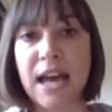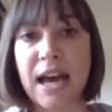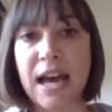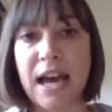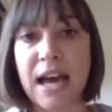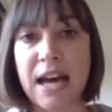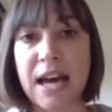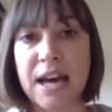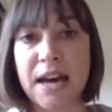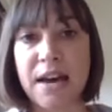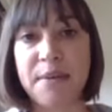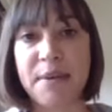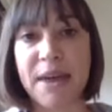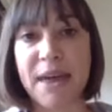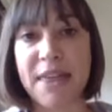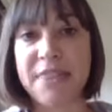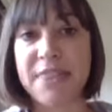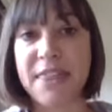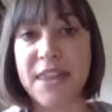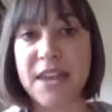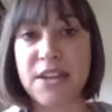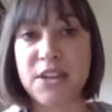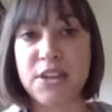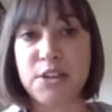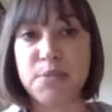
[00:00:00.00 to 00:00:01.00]
And
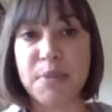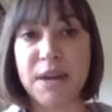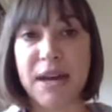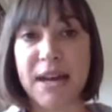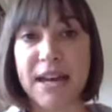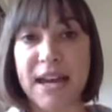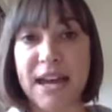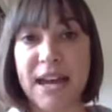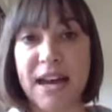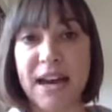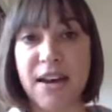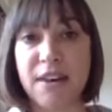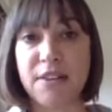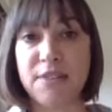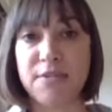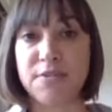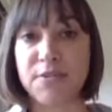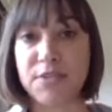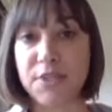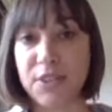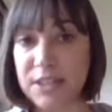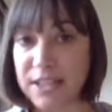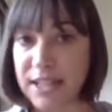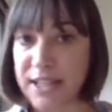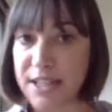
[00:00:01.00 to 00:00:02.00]
then you might have
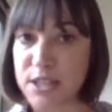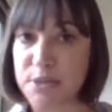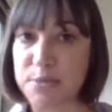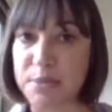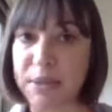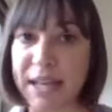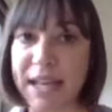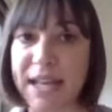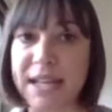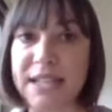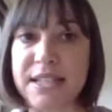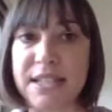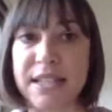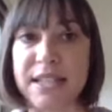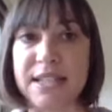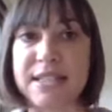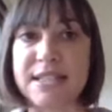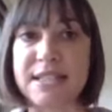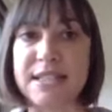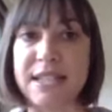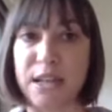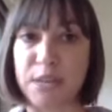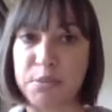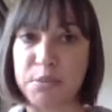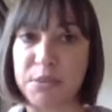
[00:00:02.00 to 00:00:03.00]
your lunch planned and a
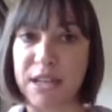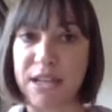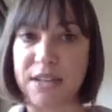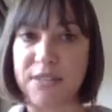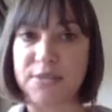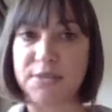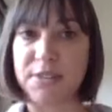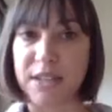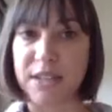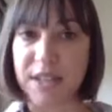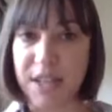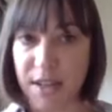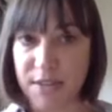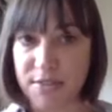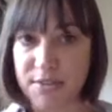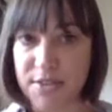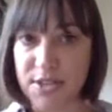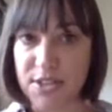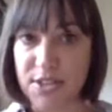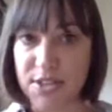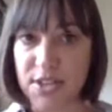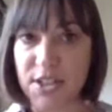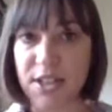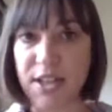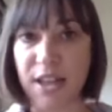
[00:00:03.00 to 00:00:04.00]
snack planned for the
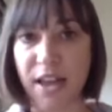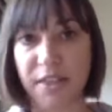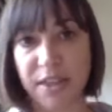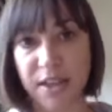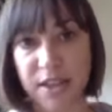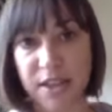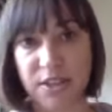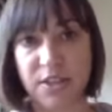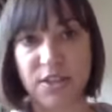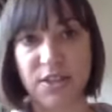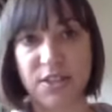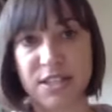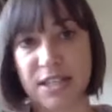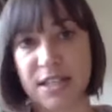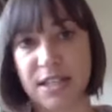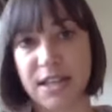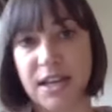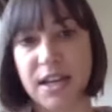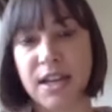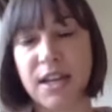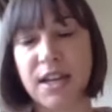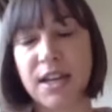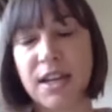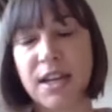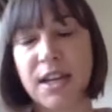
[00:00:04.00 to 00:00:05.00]
afternoon, and then your
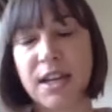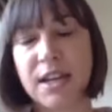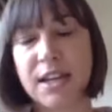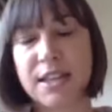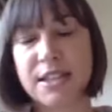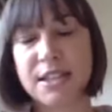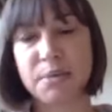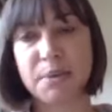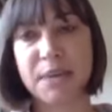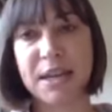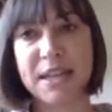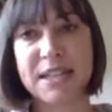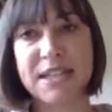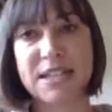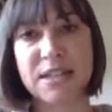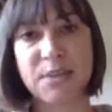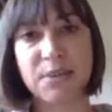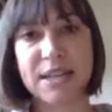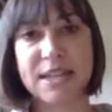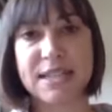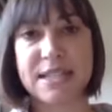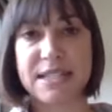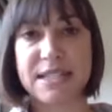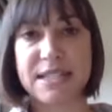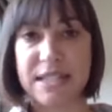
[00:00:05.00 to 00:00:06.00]
dinner. Depending
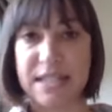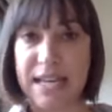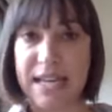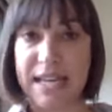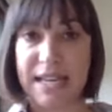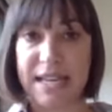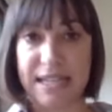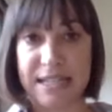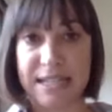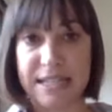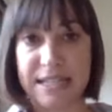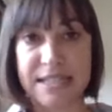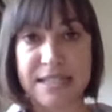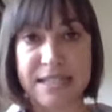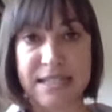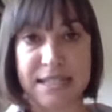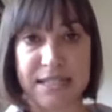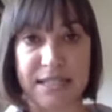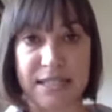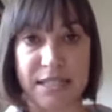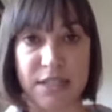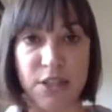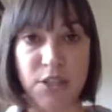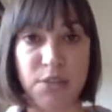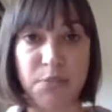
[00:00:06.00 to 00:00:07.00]
when dinner
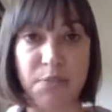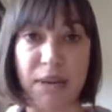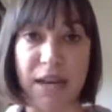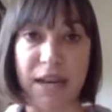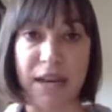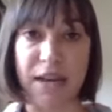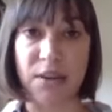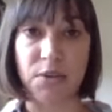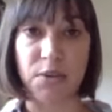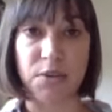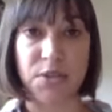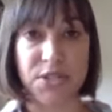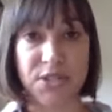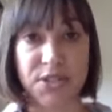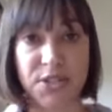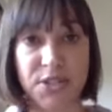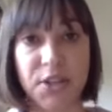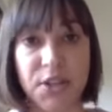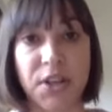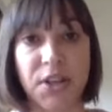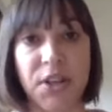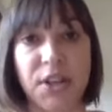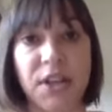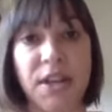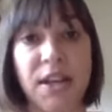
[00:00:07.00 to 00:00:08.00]
is, you might
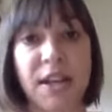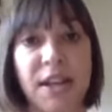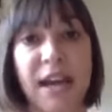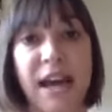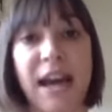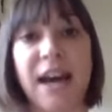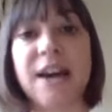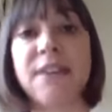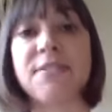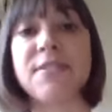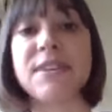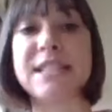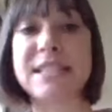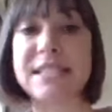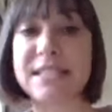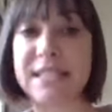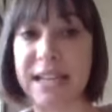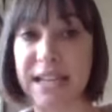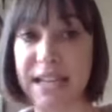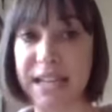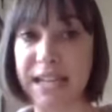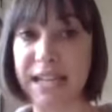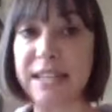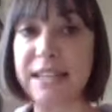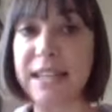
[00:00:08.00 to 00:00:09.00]
also have a
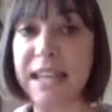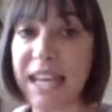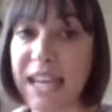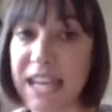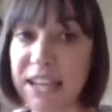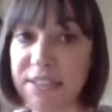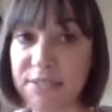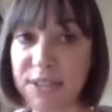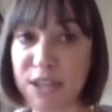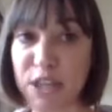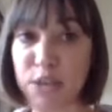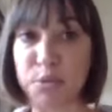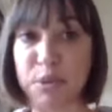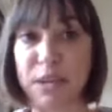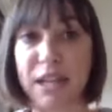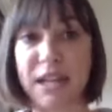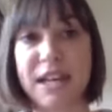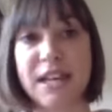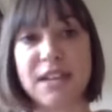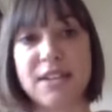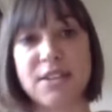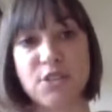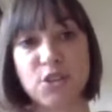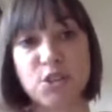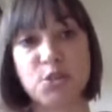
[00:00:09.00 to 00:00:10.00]
snack in the evening
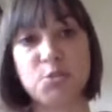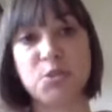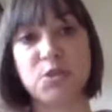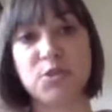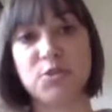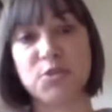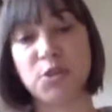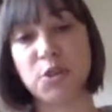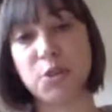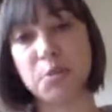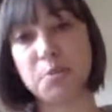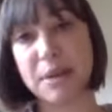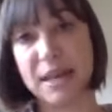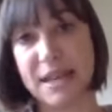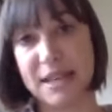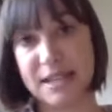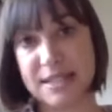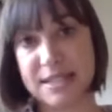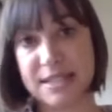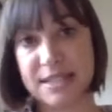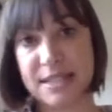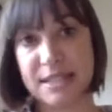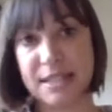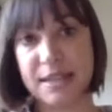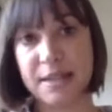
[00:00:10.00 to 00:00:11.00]
planned or before bed.